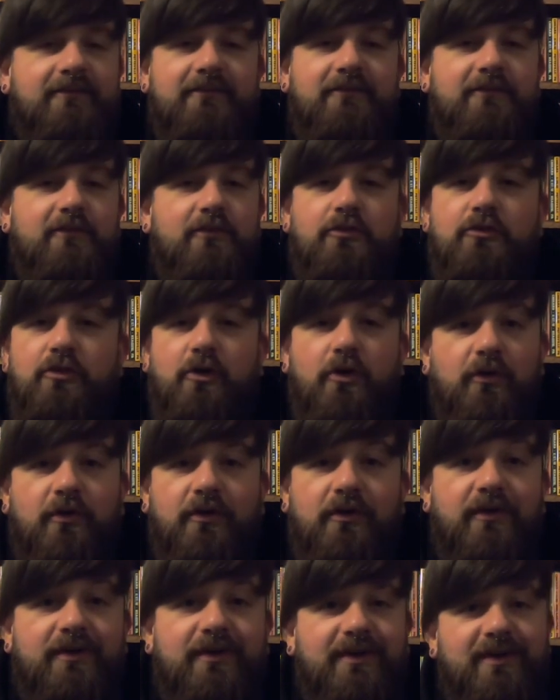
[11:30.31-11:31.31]
so
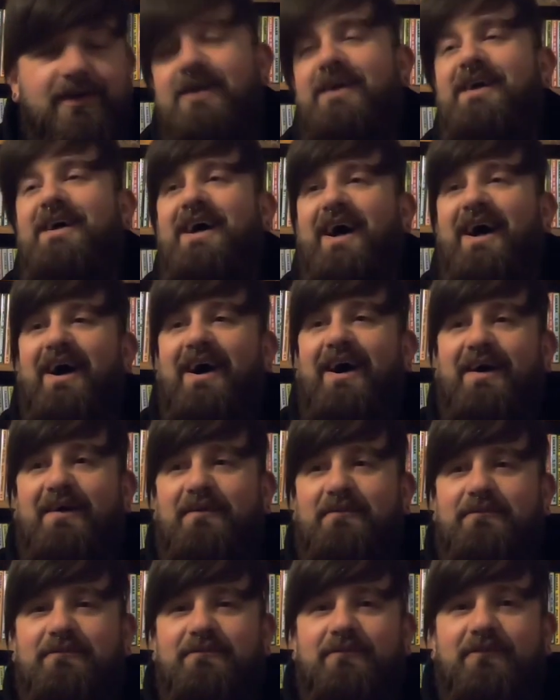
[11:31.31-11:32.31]
good.
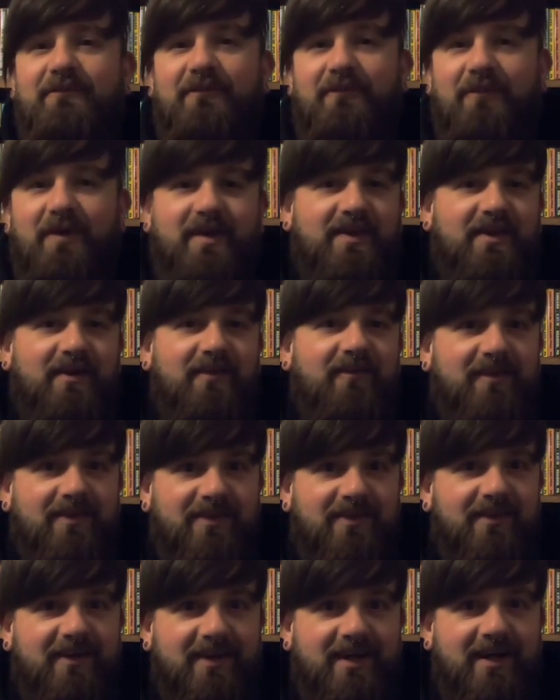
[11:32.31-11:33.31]
Right there
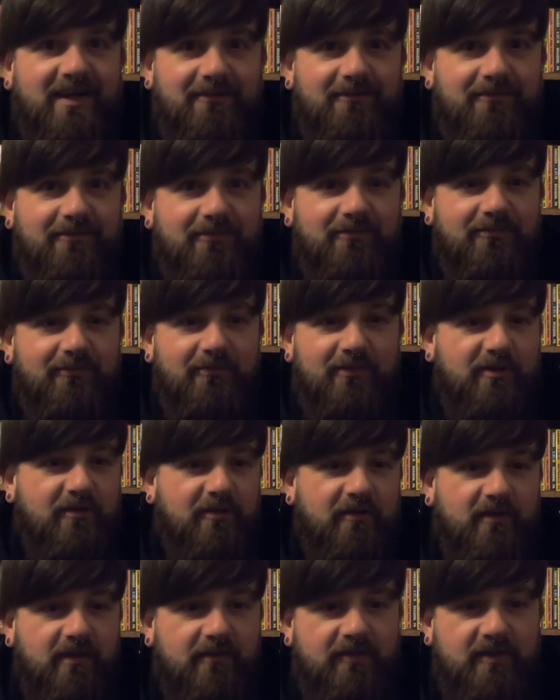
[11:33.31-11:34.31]
with the kind of Return
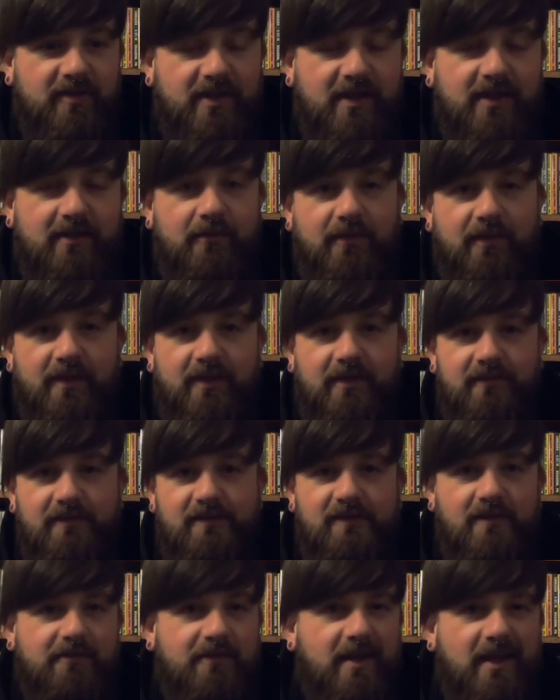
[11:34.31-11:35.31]
of the Living Dead, with like
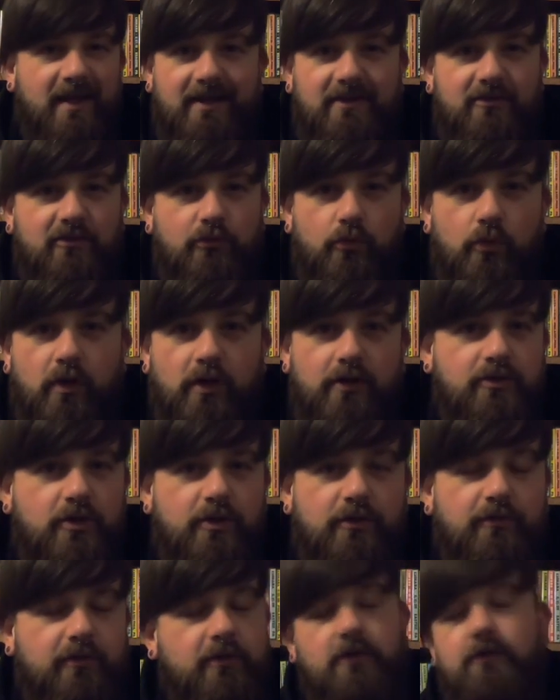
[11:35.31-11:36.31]
stuff that I could just watch
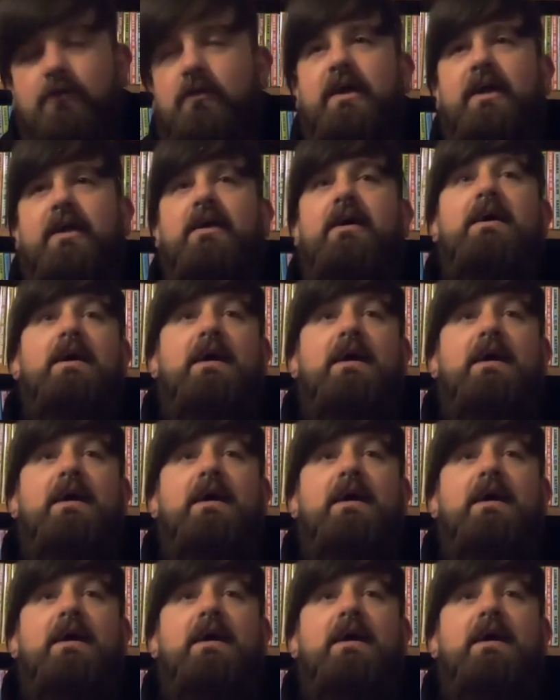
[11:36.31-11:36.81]
over and over again.